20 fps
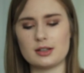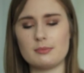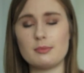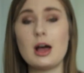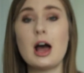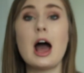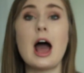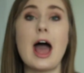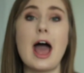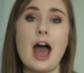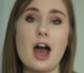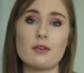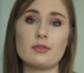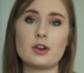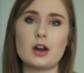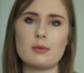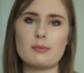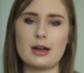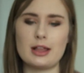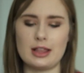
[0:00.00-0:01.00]
I have it
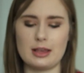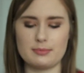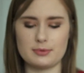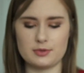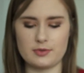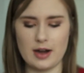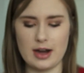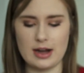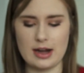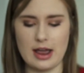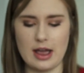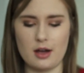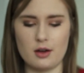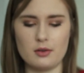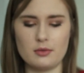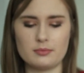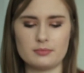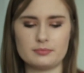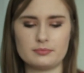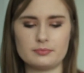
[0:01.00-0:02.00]
on my lips right
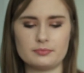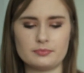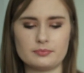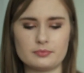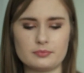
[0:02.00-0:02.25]
now